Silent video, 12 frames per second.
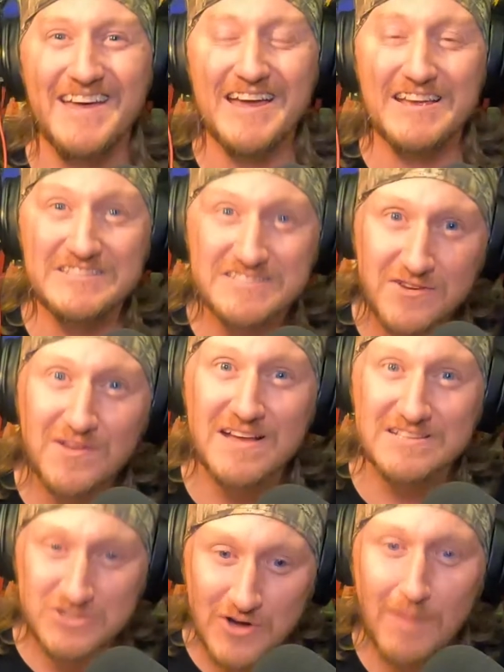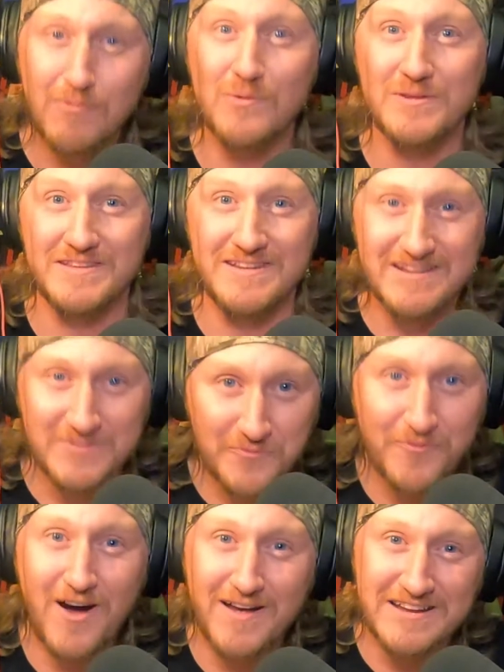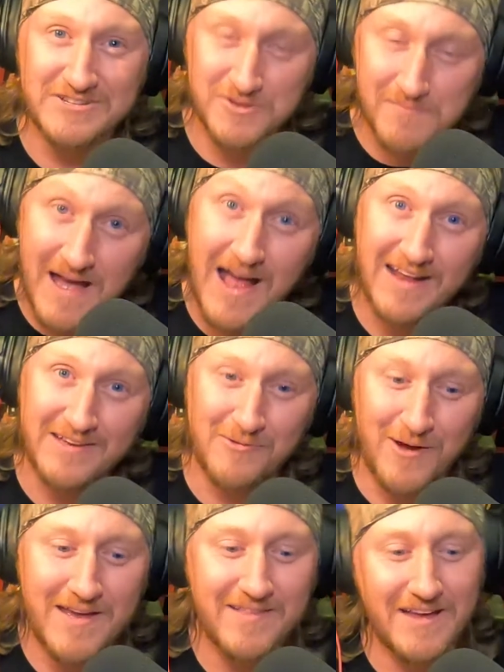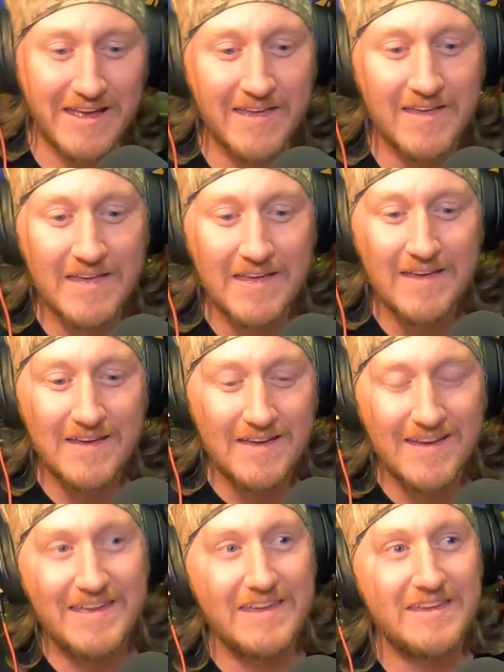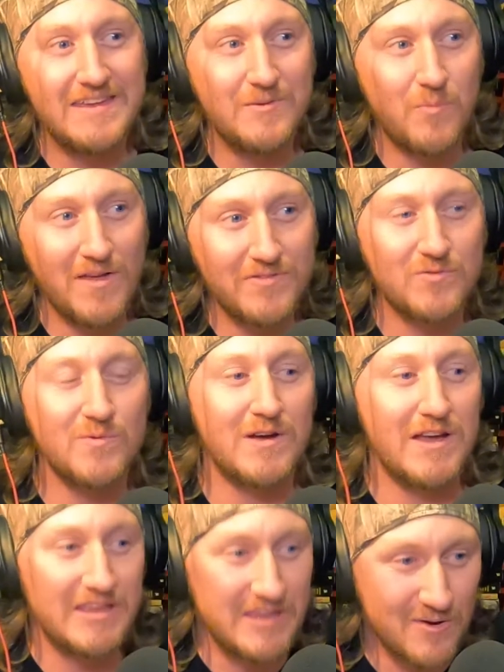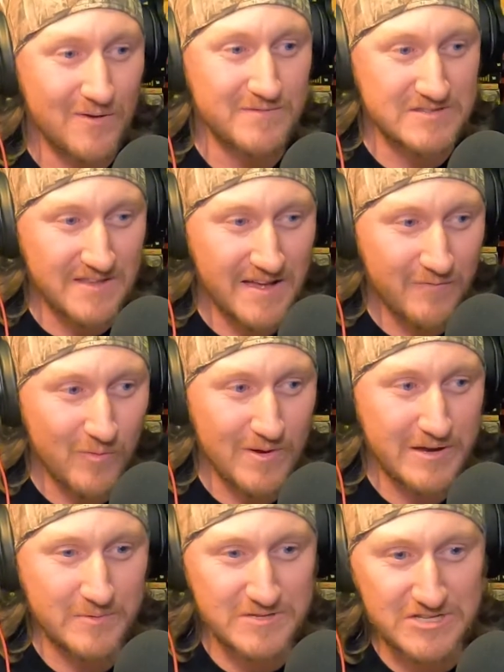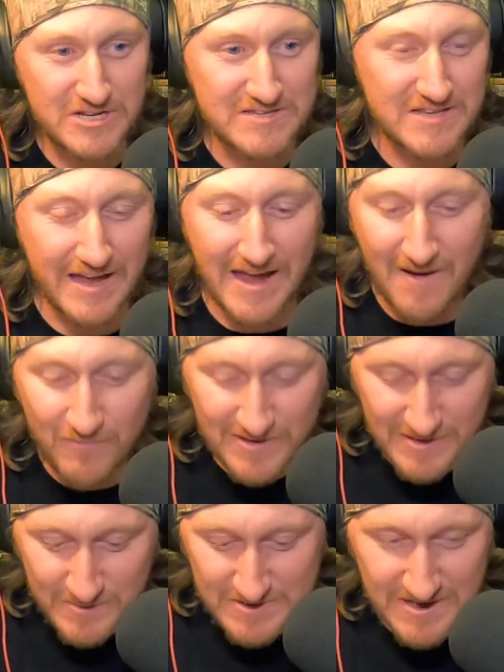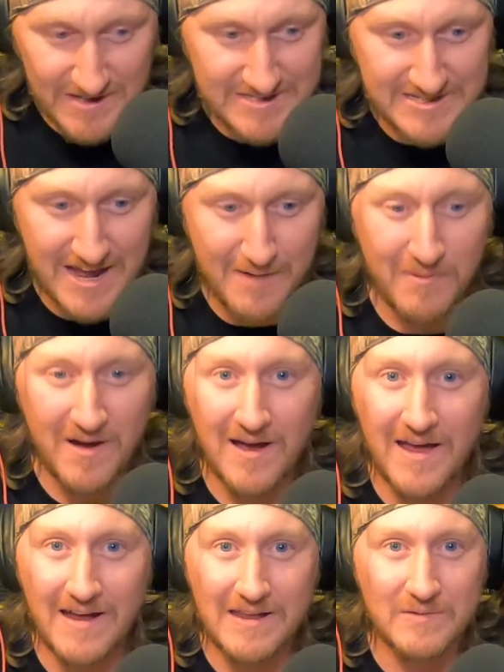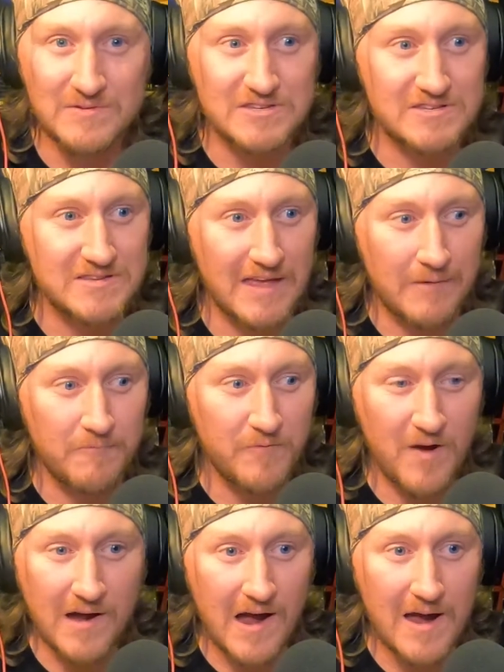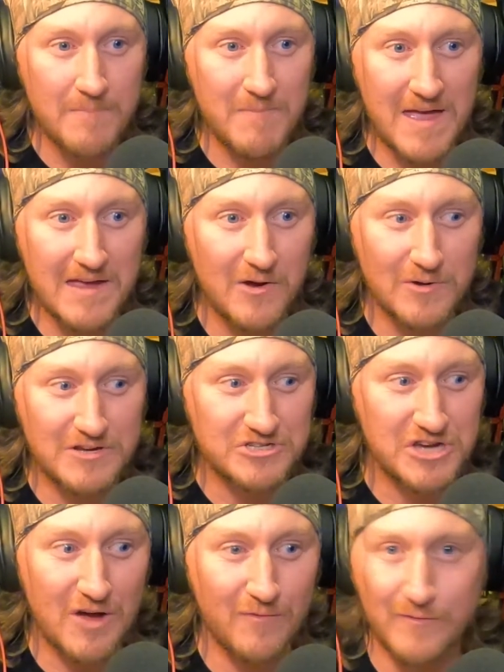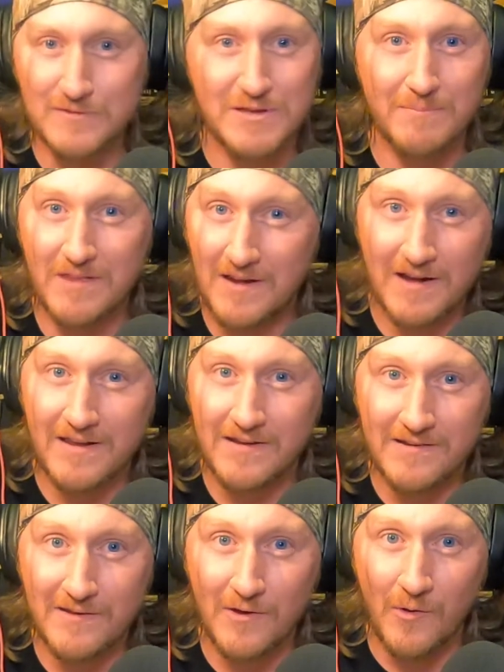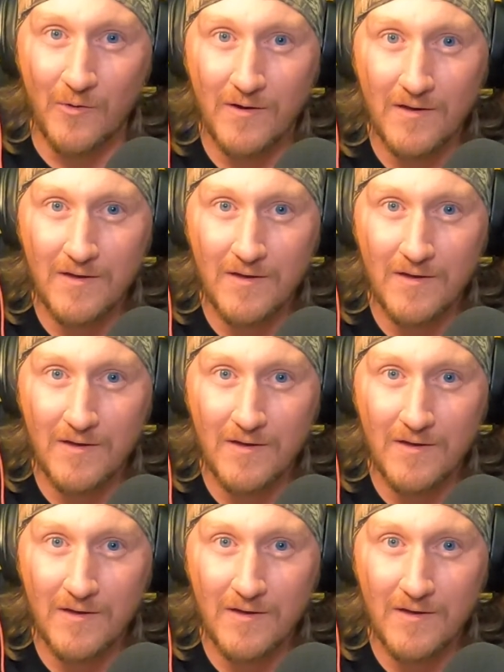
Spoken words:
He still has trouble with it. It's fucking traumatic, right? He went through a year of his life where he was just everything was on standby and he was just fuck, I may go to jail for something I didn't do.